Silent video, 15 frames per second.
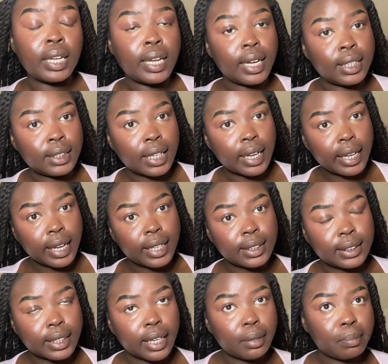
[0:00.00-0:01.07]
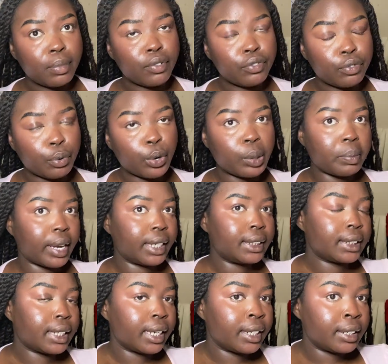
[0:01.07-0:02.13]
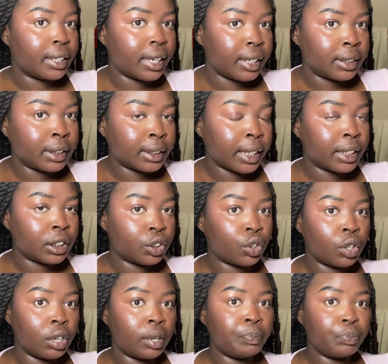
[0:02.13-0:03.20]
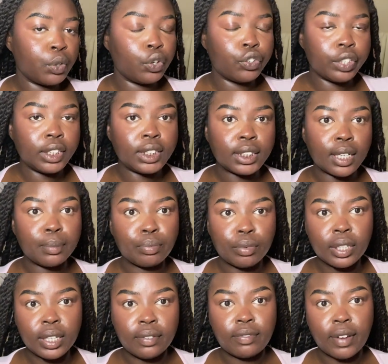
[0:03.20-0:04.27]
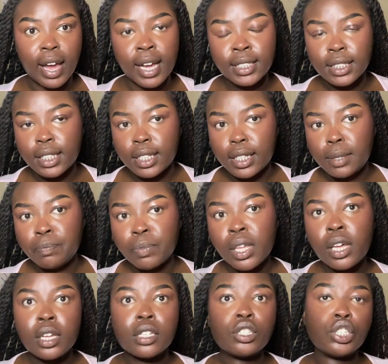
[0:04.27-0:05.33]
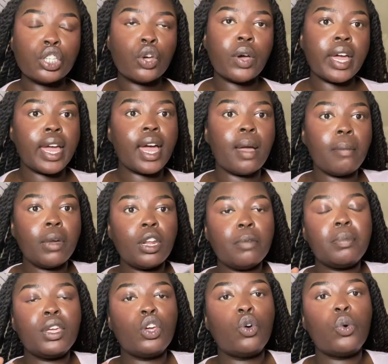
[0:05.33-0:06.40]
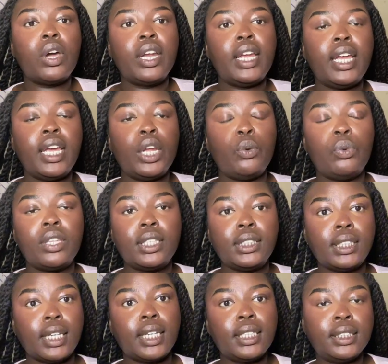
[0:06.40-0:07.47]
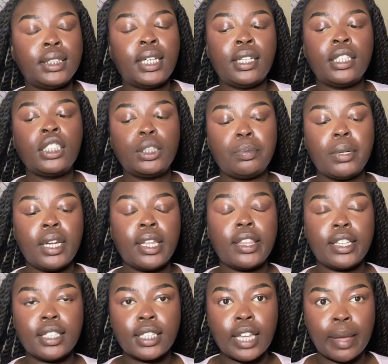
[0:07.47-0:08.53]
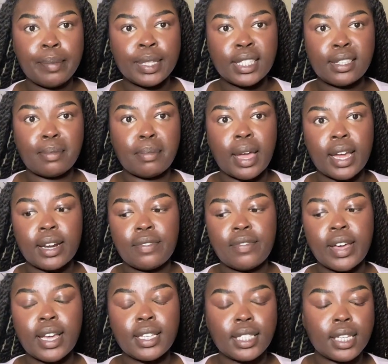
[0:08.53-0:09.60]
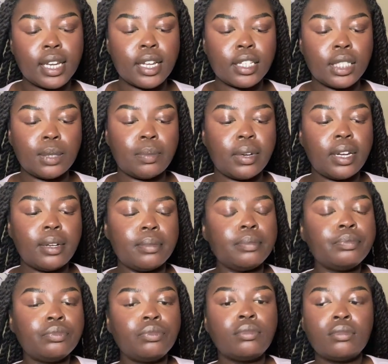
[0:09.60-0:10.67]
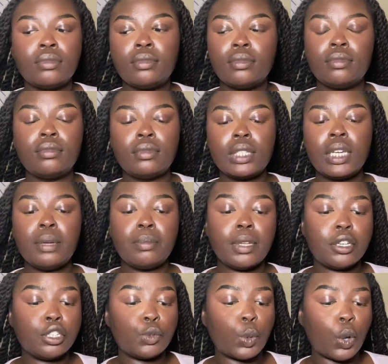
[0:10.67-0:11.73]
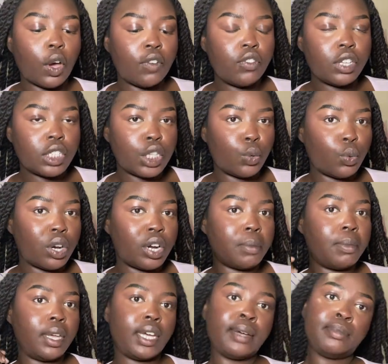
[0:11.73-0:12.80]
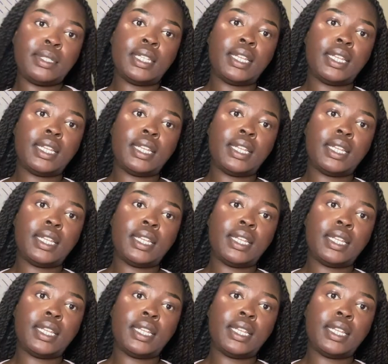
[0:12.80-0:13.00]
And like I said before, my skin does tend to grease up really fastly, so I am going to be going in with a second setting spray. This time it's a mattifying setting spray, because we obviously want our makeup to